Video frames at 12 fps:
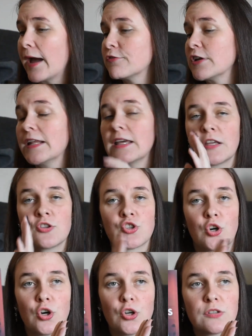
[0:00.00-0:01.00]
I really
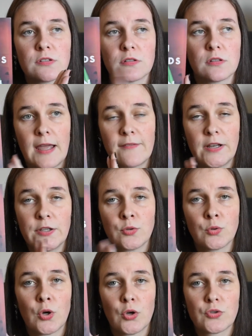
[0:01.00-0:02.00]
enjoyed Evelyn
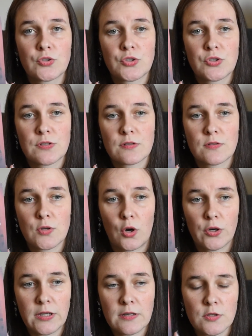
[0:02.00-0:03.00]
Hugo's
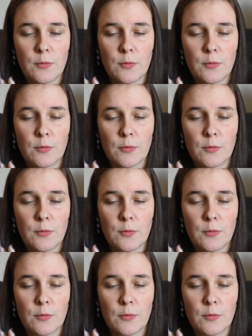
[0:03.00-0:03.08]
talking.